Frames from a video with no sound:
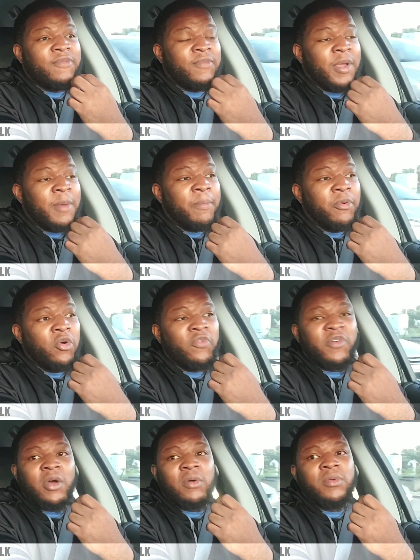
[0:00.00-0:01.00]
to
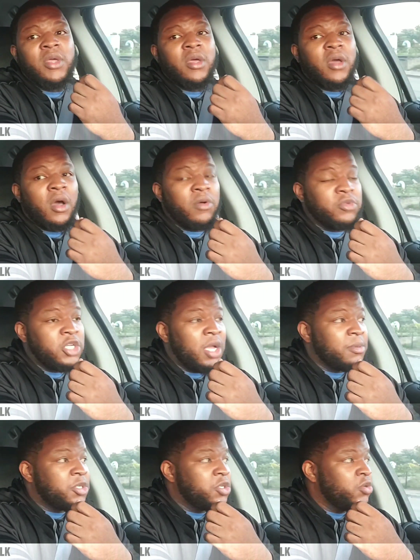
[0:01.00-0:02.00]
improve on
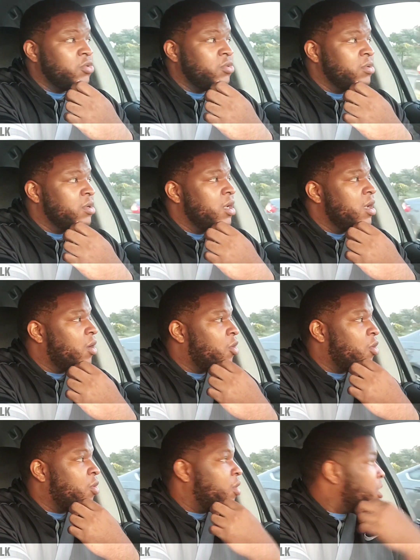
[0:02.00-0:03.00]
jump shooting
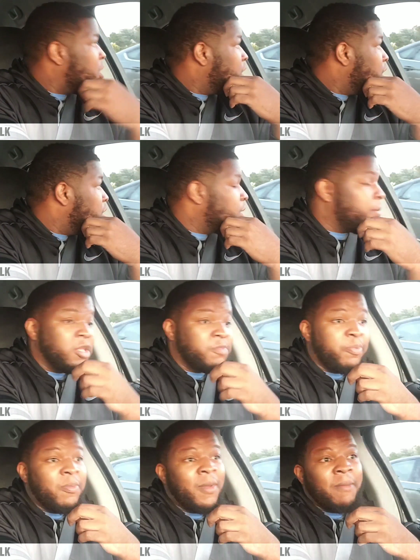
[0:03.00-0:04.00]
or
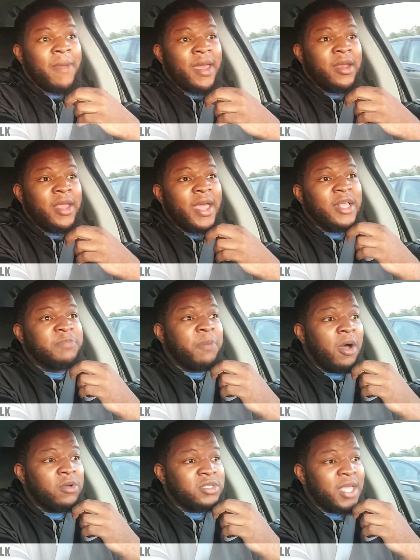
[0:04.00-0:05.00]
his, better yet, his
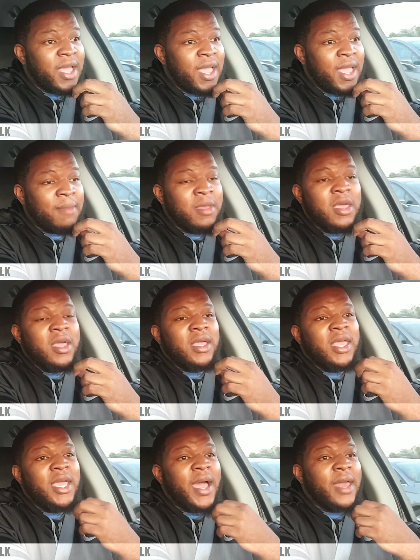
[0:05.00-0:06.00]
post game.
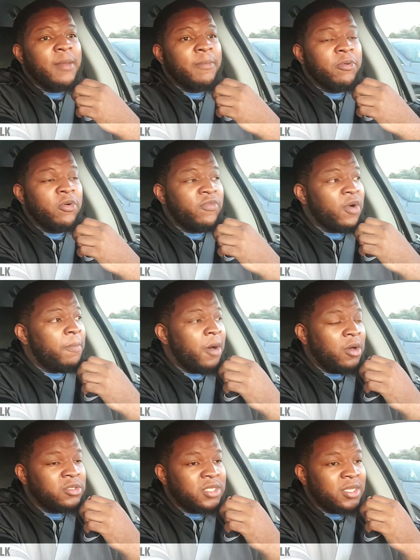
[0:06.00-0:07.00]
He got to improve on
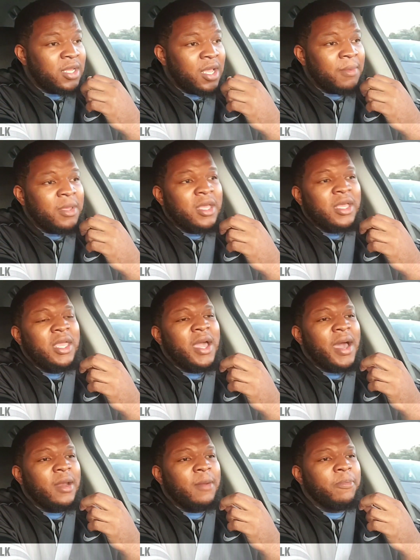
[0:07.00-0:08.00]
posting up.
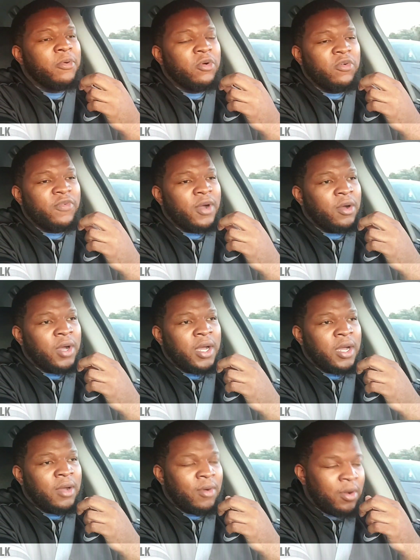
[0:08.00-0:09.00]
He got to improve
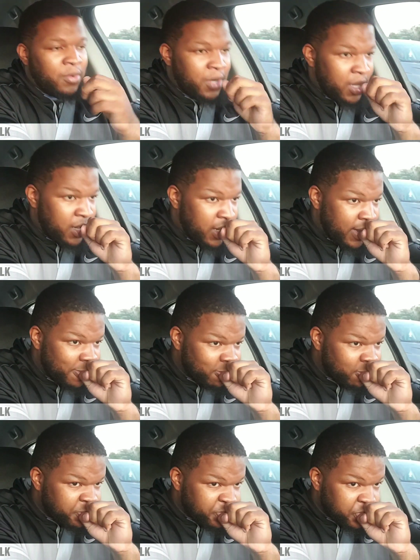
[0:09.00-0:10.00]
on